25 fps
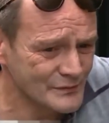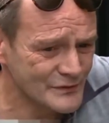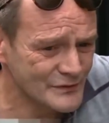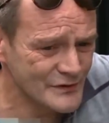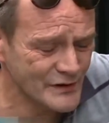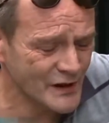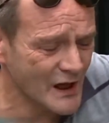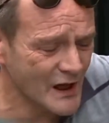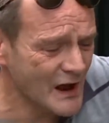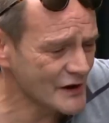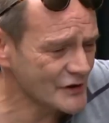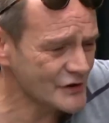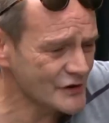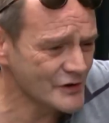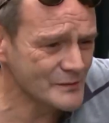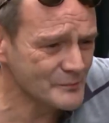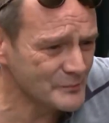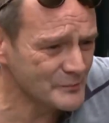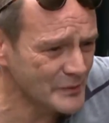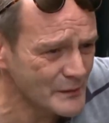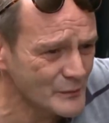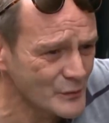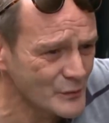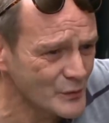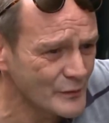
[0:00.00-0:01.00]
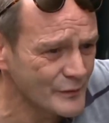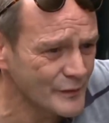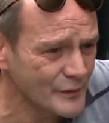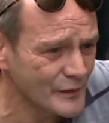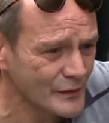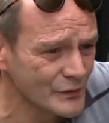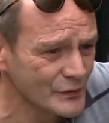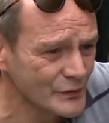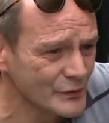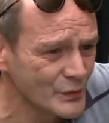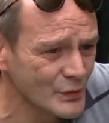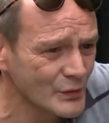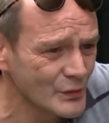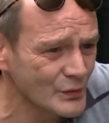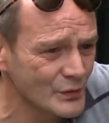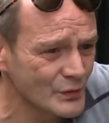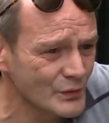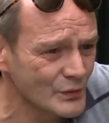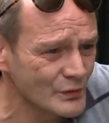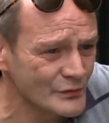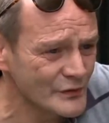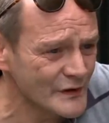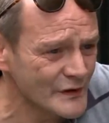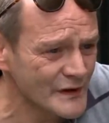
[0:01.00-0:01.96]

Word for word: slashing people for no